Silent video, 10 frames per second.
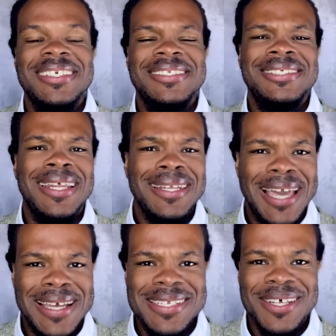Ted
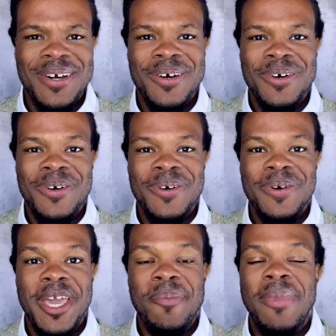Lasso,
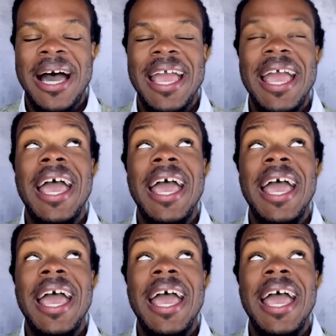and my